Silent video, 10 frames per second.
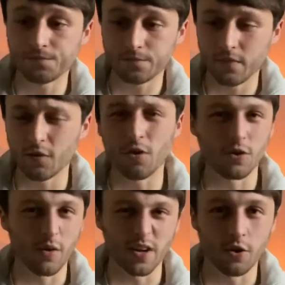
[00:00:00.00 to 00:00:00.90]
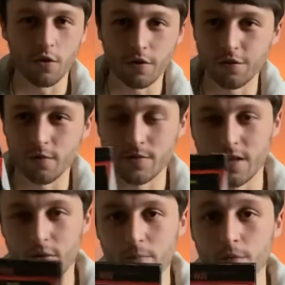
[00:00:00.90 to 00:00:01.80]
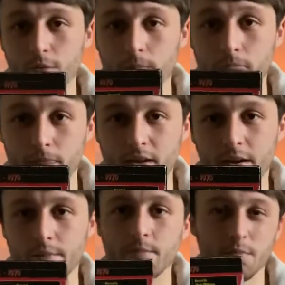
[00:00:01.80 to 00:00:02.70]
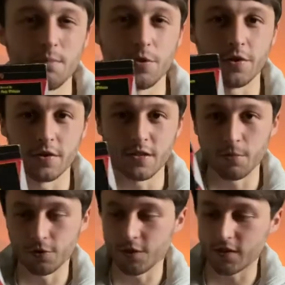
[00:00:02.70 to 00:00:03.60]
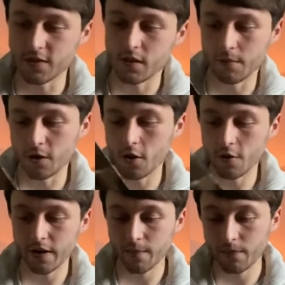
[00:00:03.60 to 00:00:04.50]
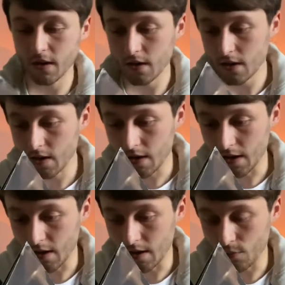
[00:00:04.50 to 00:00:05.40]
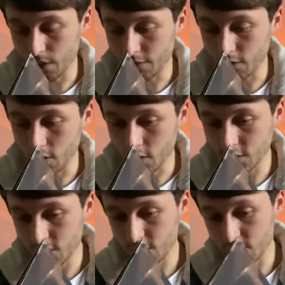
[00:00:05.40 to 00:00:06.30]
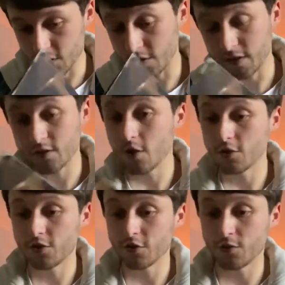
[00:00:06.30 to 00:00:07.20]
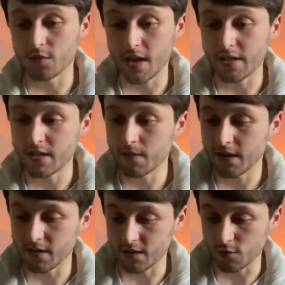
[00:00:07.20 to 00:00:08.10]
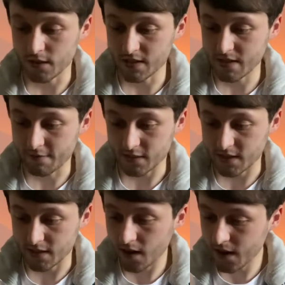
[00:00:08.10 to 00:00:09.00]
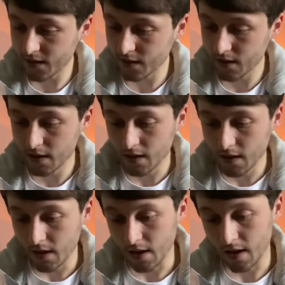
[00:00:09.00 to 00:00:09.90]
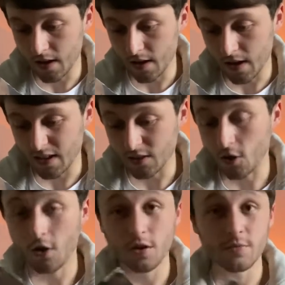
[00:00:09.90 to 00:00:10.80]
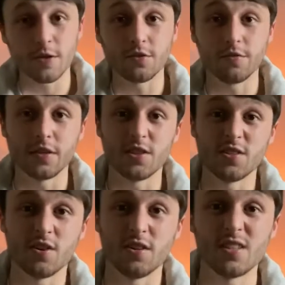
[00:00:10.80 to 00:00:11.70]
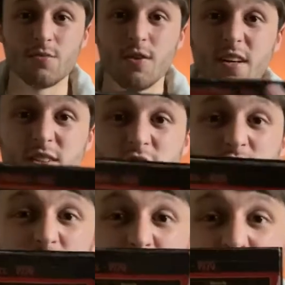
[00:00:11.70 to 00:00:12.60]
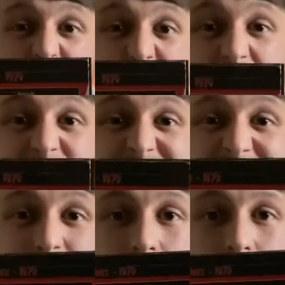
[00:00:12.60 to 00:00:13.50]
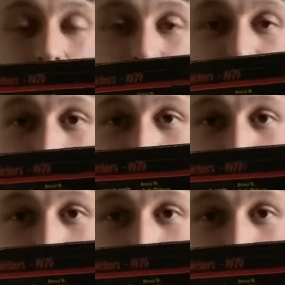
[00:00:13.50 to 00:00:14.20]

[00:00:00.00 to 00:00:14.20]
They're all quite gory films anyway, but yeah, Bloodthirsty Butchers, it's going to be gory. We've got, Torture Dungeon was 80 minutes, this one is 79. And all the special features on this one is just a trailer, unfortunately, so there's not